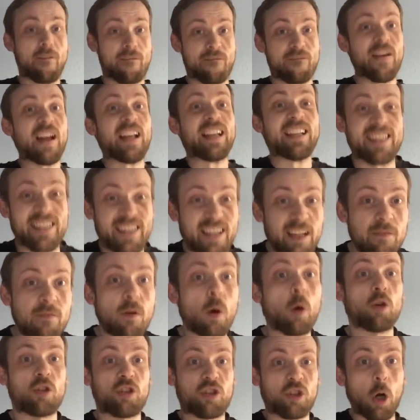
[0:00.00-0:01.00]
offensive
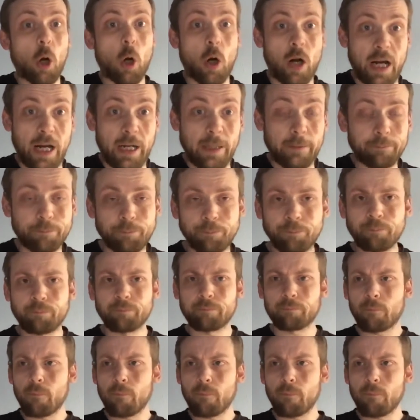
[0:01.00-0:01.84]
or shocking,